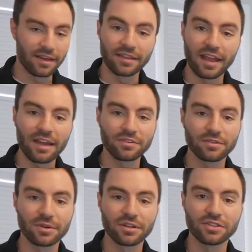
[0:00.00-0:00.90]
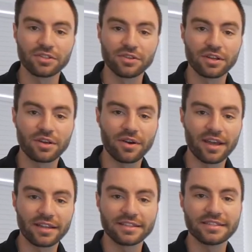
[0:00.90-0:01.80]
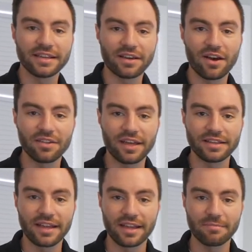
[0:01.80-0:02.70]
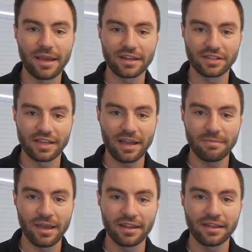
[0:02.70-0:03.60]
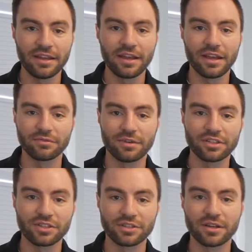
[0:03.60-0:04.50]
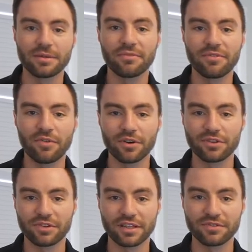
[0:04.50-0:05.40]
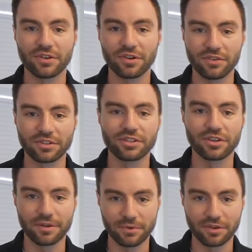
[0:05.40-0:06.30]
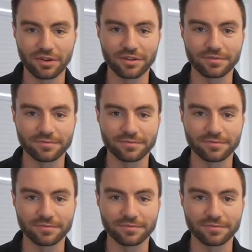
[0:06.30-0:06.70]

Then afterwards, you can go ahead and sync all that data back to the iPad and register it before you transfer it over to your computer.